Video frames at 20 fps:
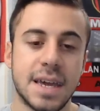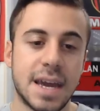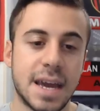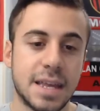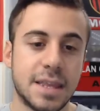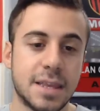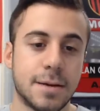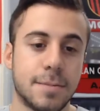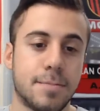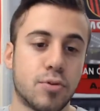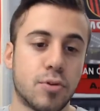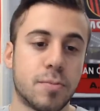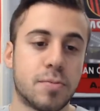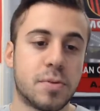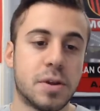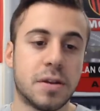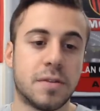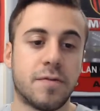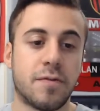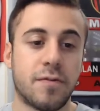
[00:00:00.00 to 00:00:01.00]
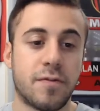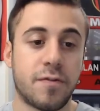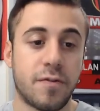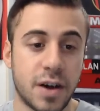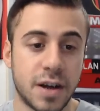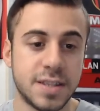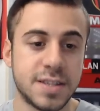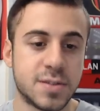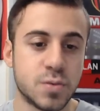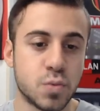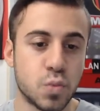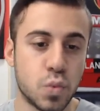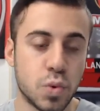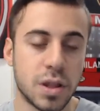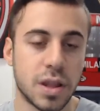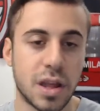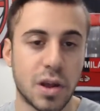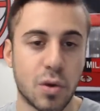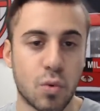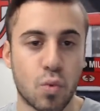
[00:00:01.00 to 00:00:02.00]
and the appropriate funds
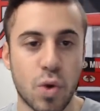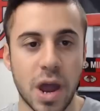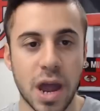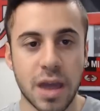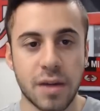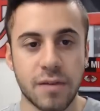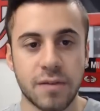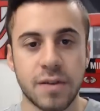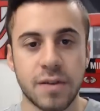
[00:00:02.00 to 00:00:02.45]
will arrive.